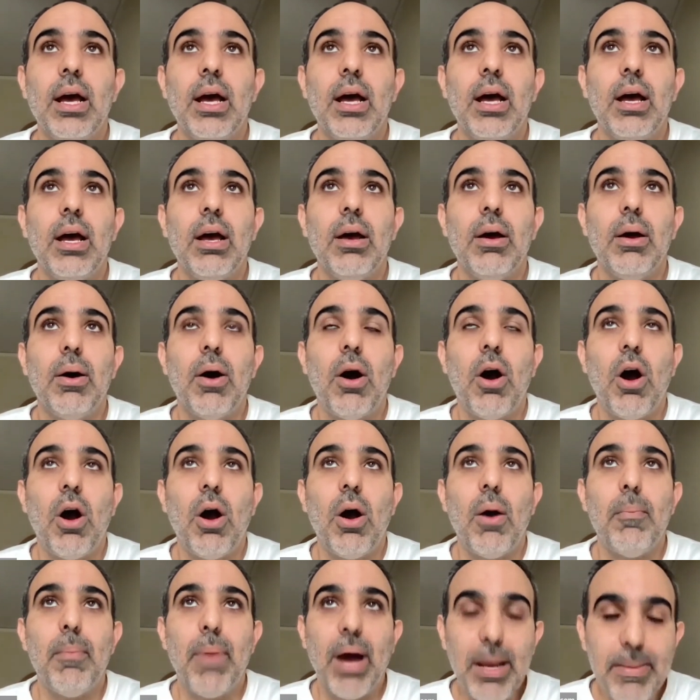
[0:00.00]

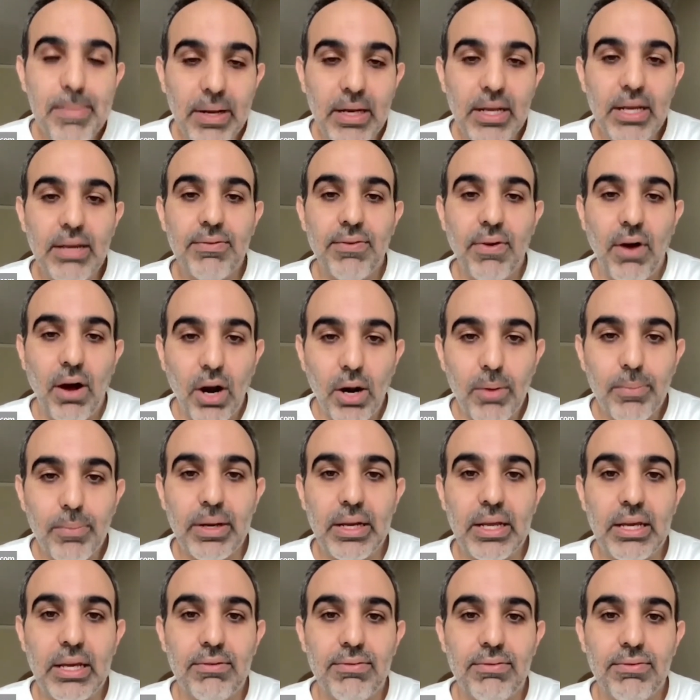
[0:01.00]
Our
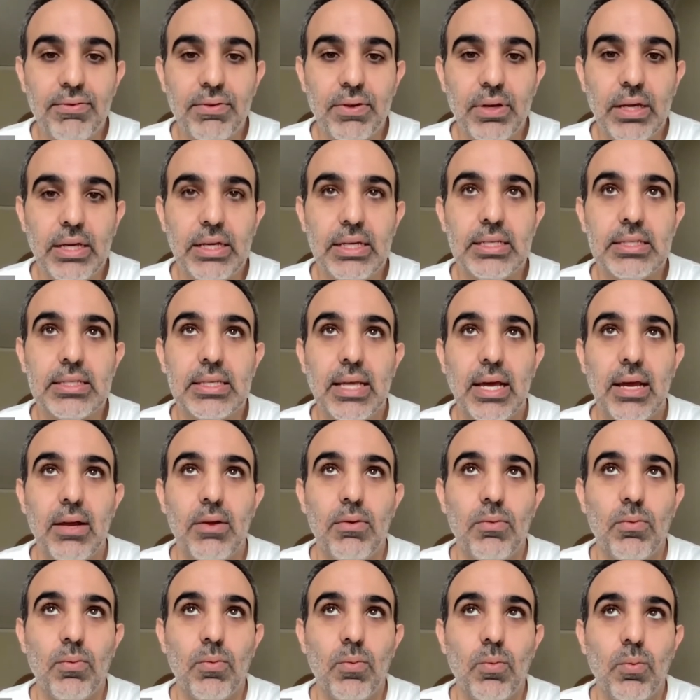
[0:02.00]
belief is
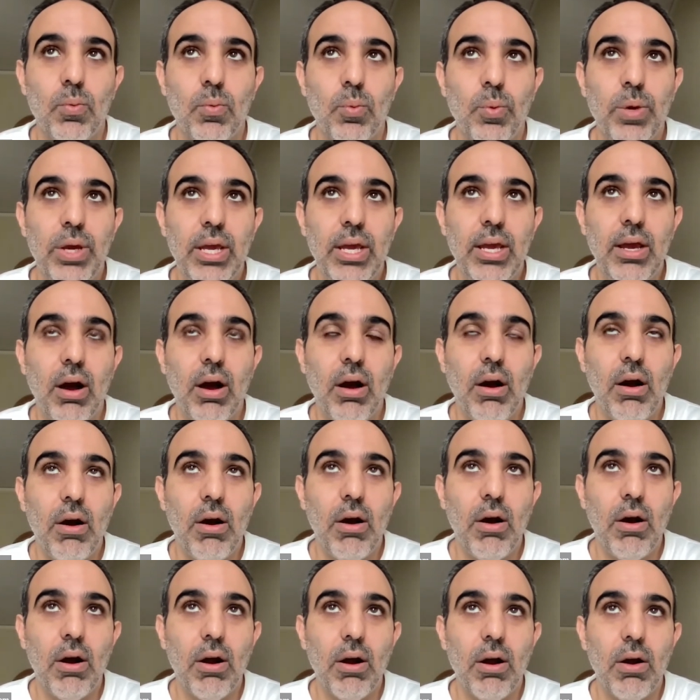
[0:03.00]
that we
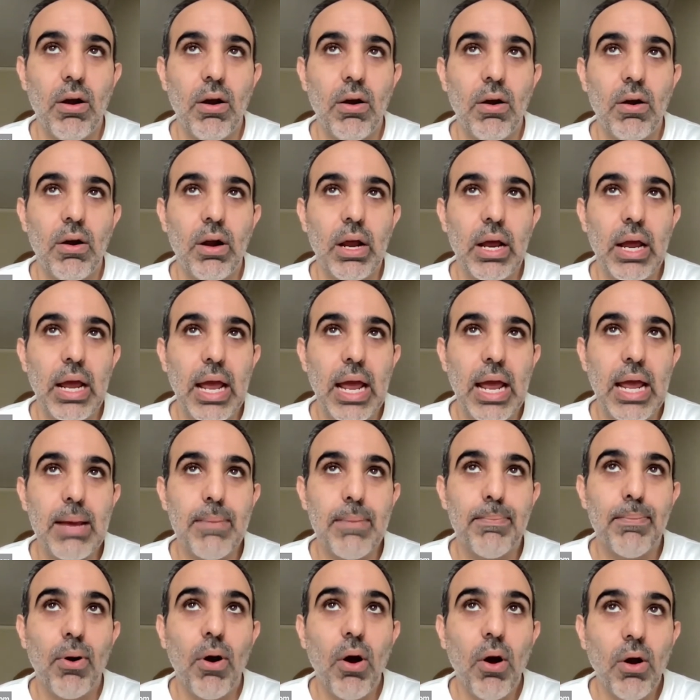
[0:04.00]
are a
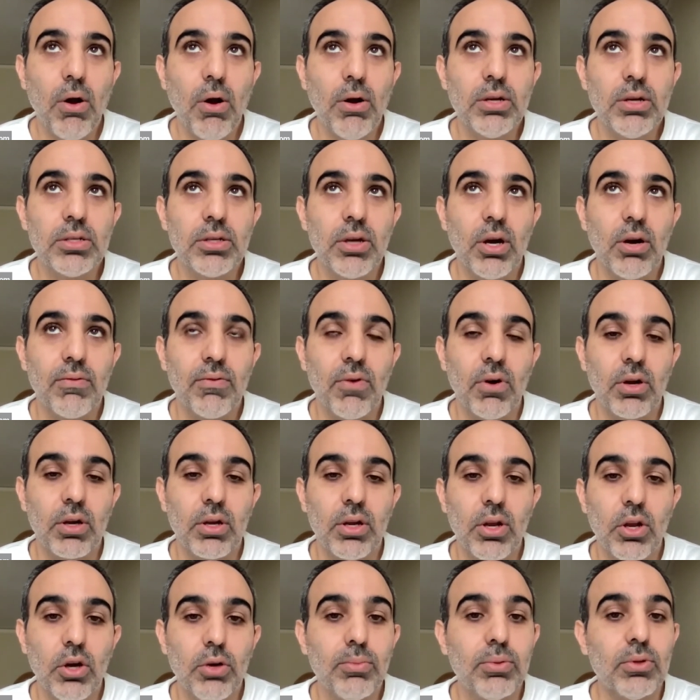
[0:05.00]
part of our
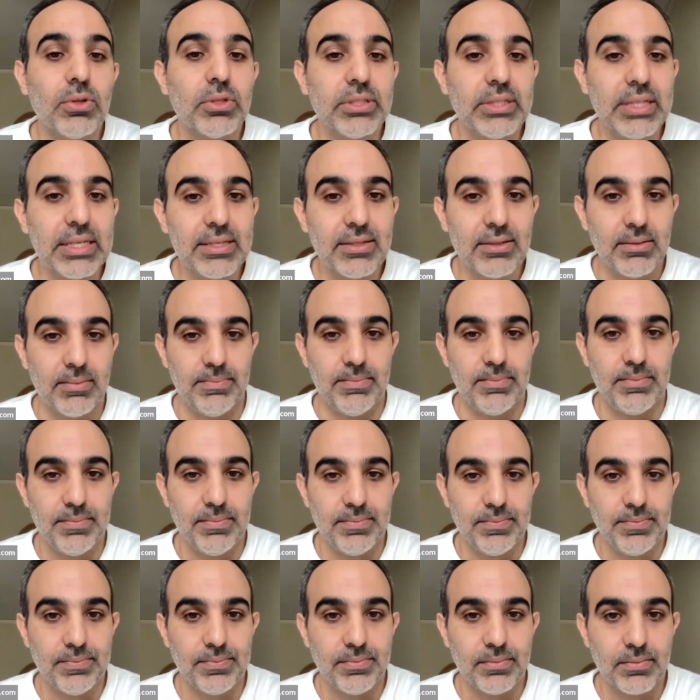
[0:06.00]
global system.
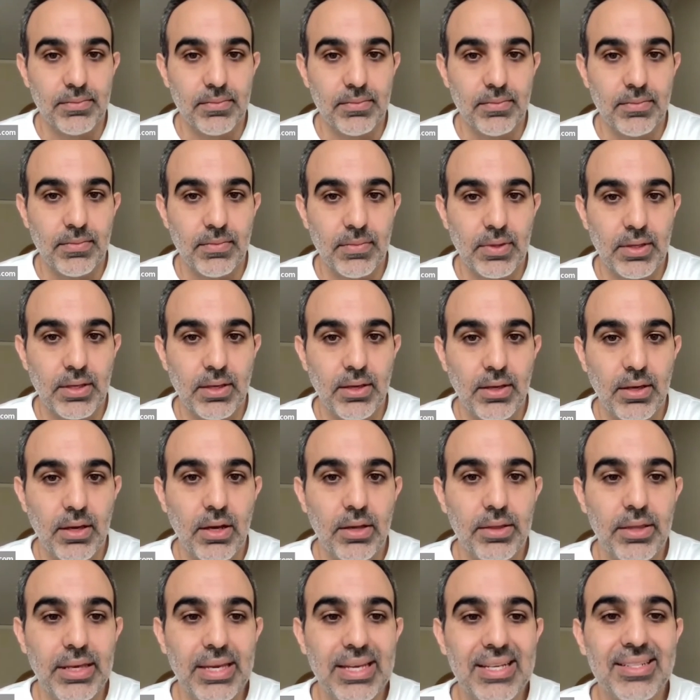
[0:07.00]

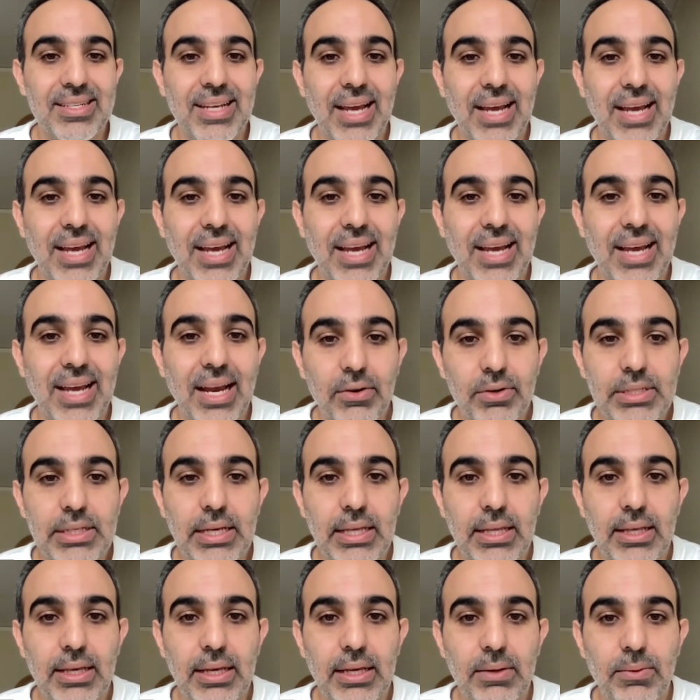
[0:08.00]
The
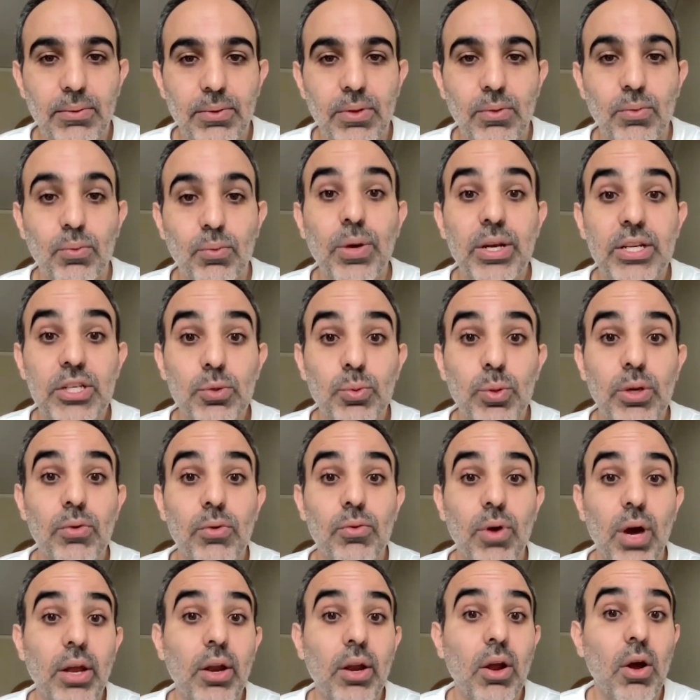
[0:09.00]
integrity with which
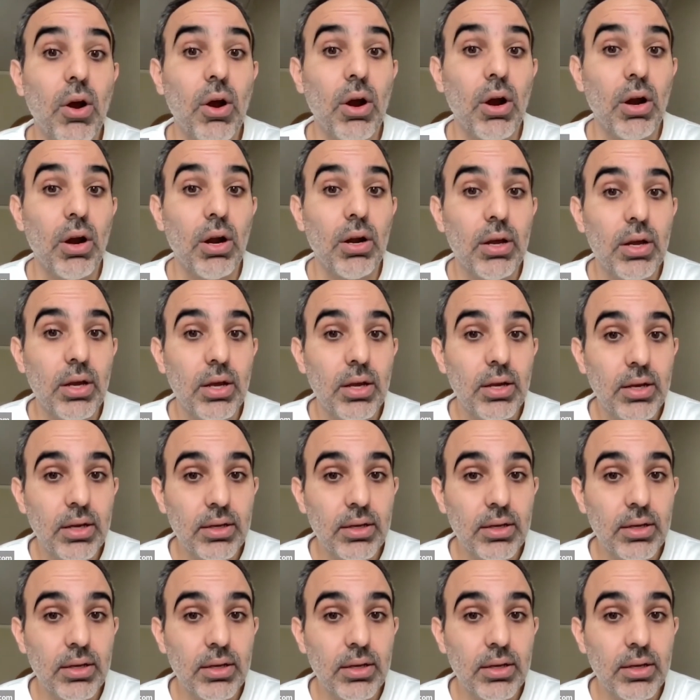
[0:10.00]
we run our